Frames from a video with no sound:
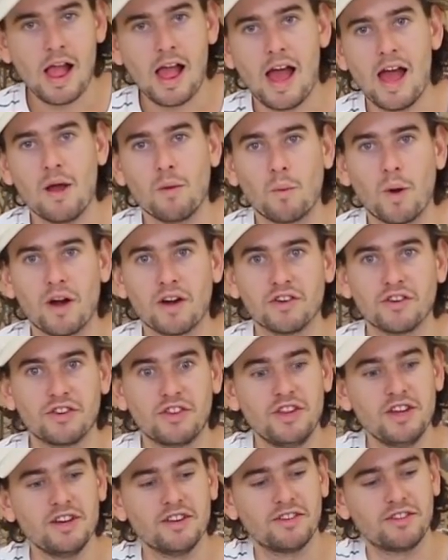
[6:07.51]
And
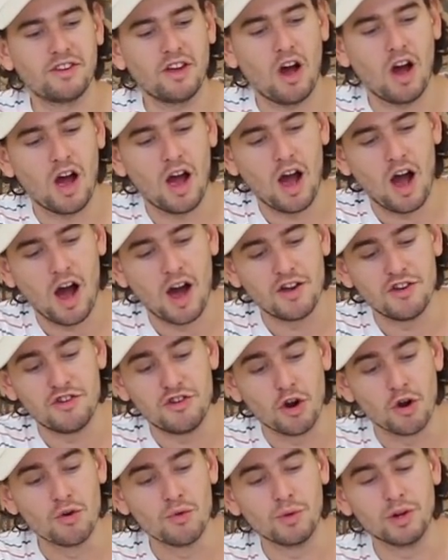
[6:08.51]
whereas this, I
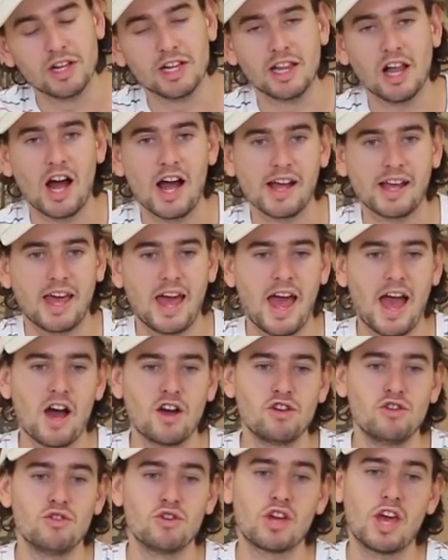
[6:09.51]
don't really like how
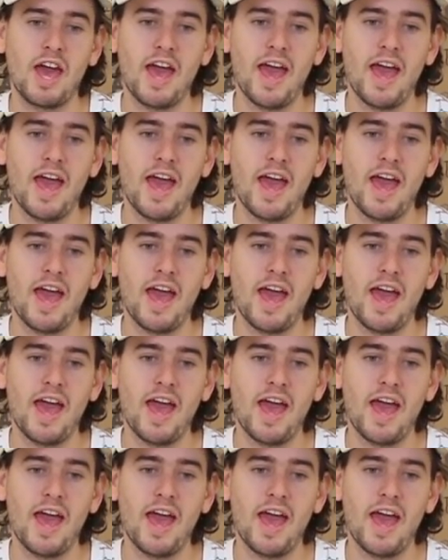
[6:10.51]
you